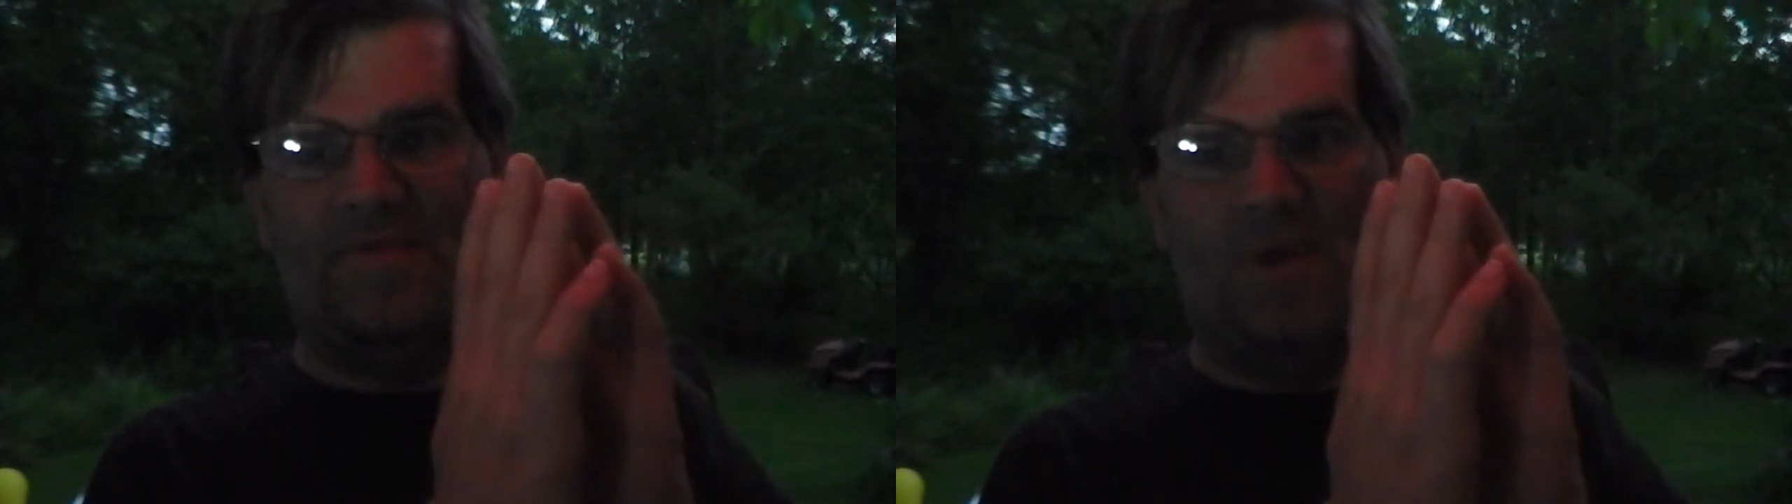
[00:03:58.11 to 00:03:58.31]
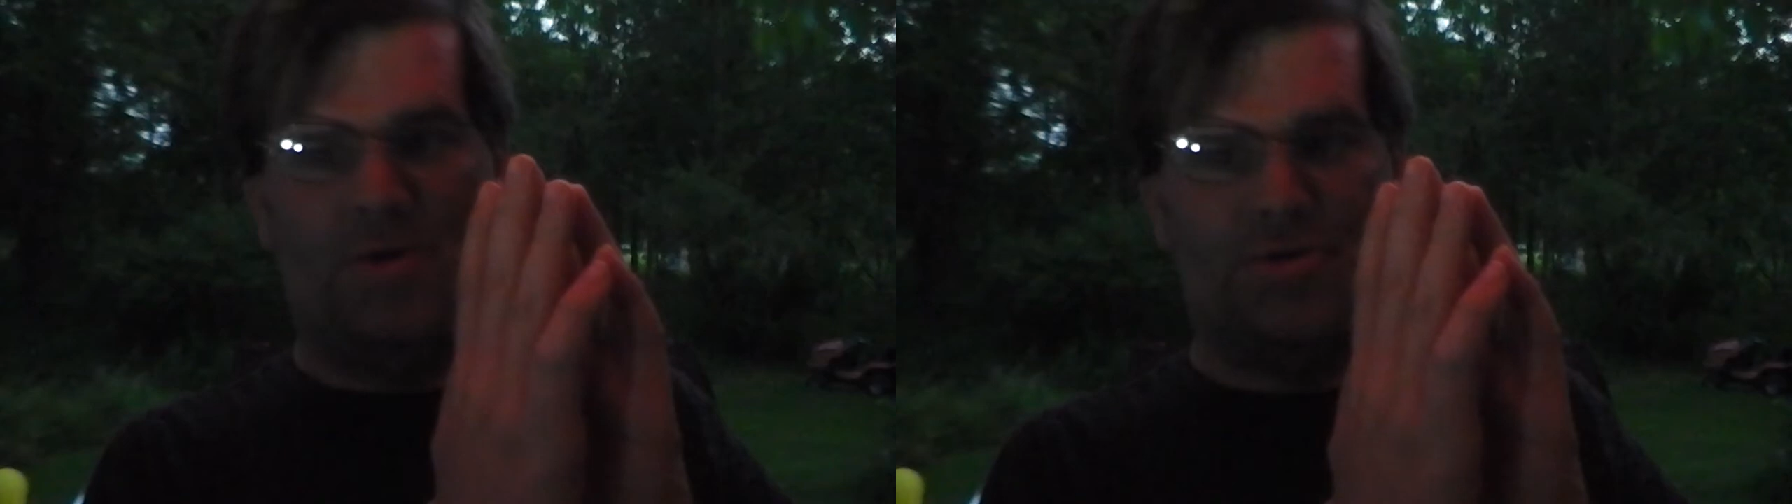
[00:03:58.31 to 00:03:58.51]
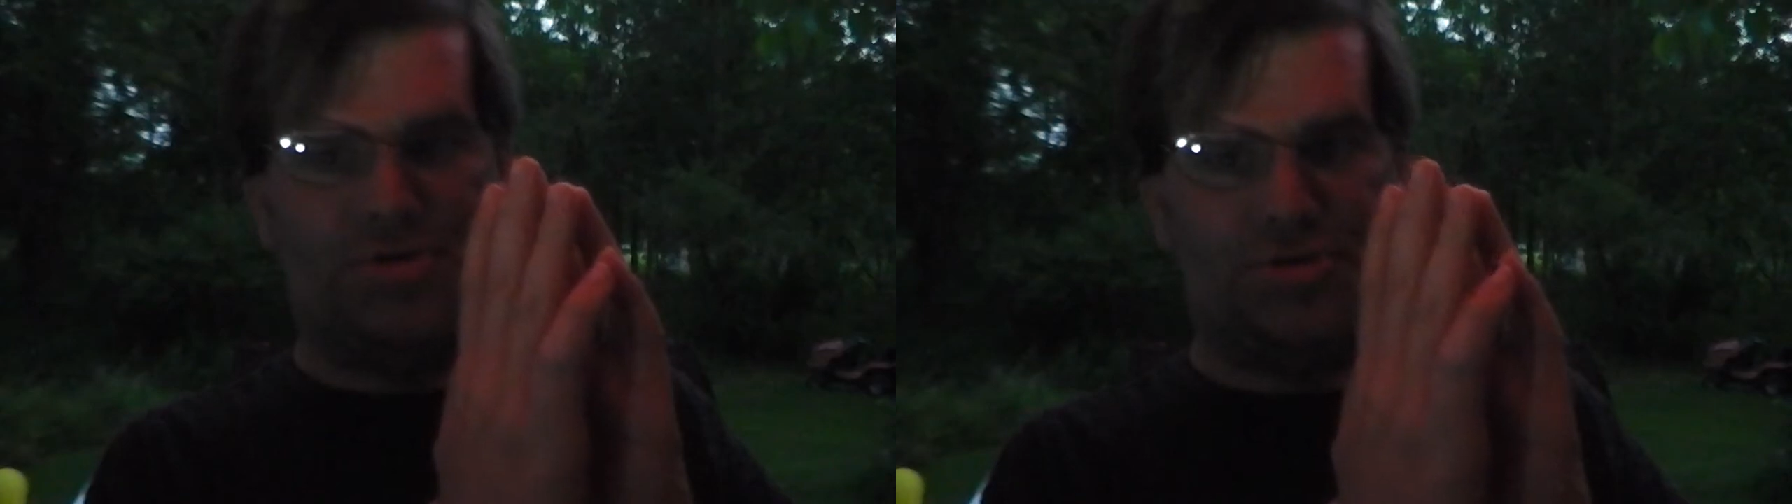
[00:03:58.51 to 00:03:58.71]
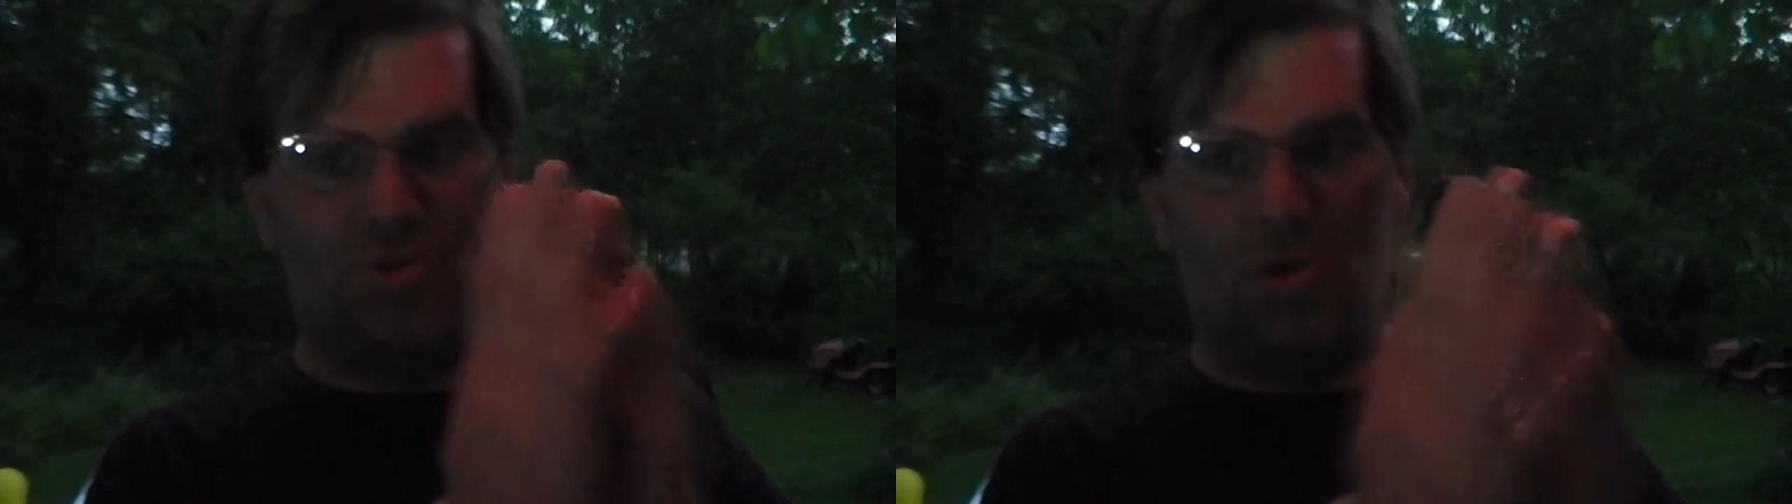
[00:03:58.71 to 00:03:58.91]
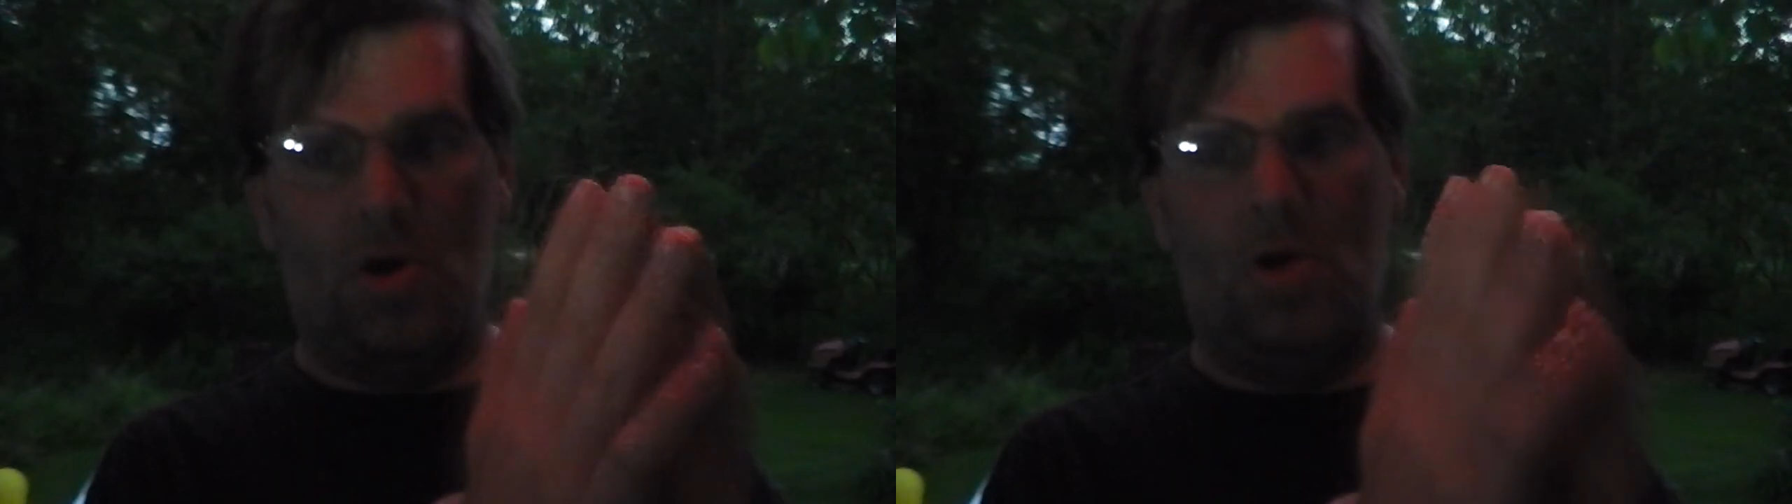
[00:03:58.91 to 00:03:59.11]
a
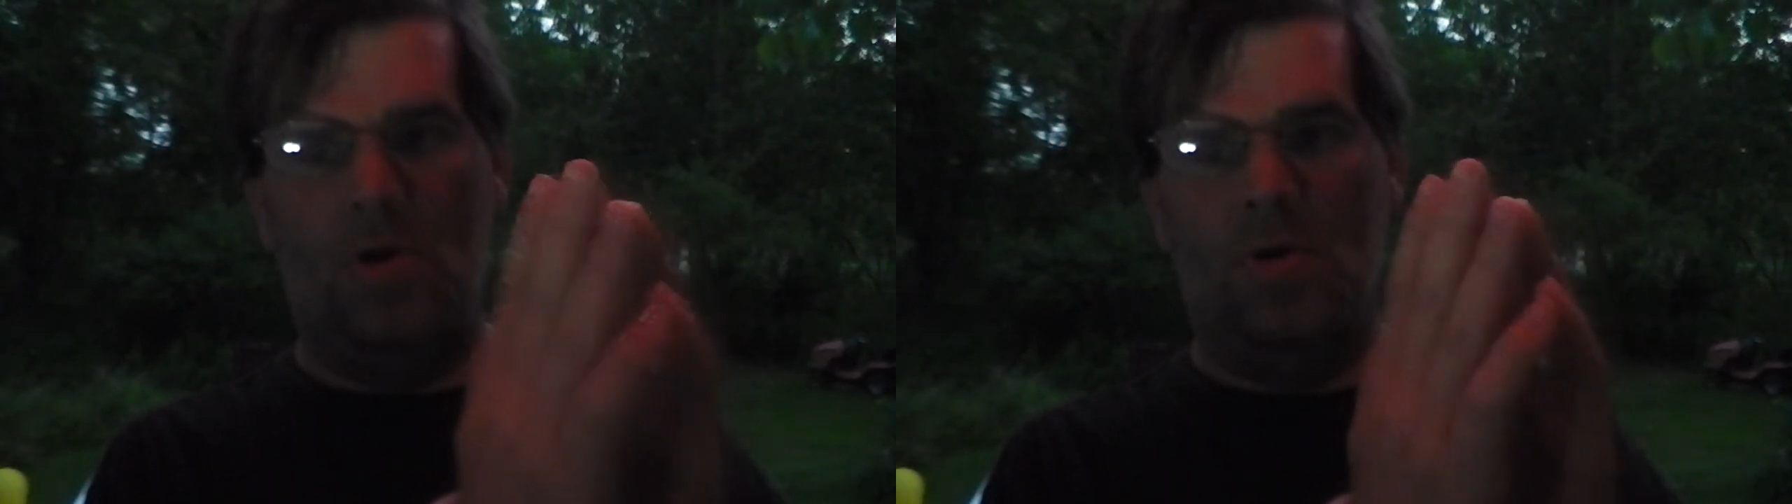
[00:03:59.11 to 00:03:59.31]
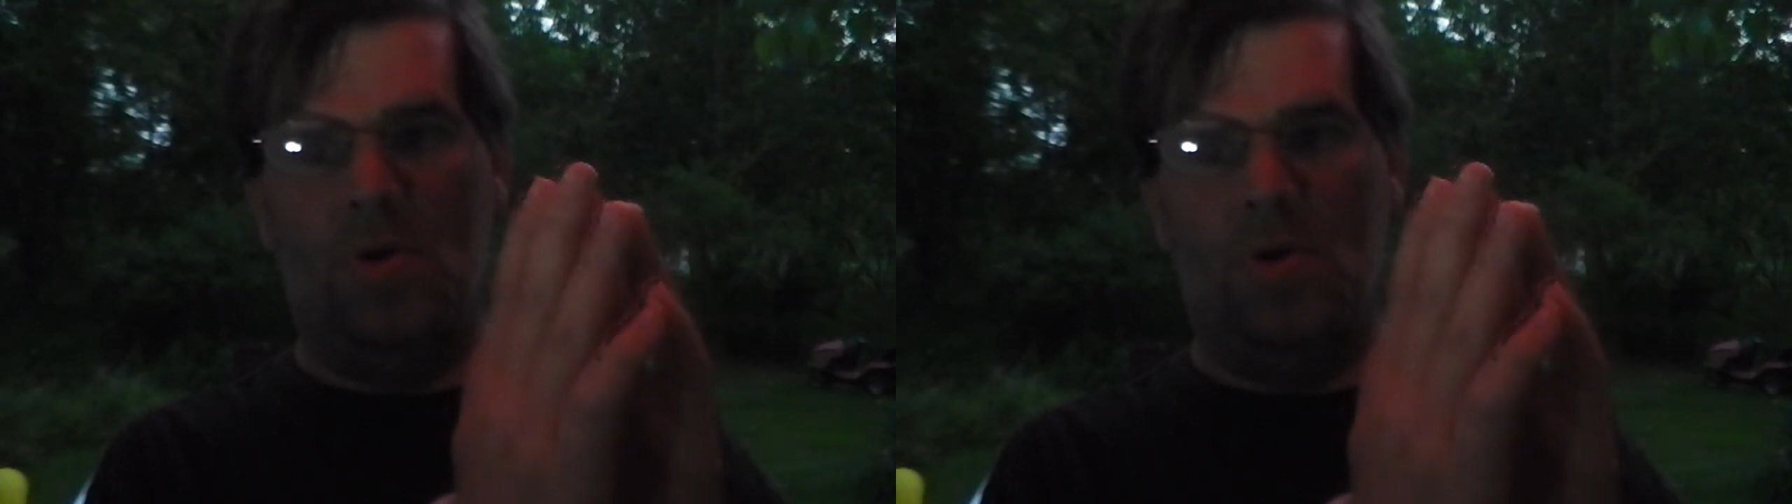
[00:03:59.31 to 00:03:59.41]
strong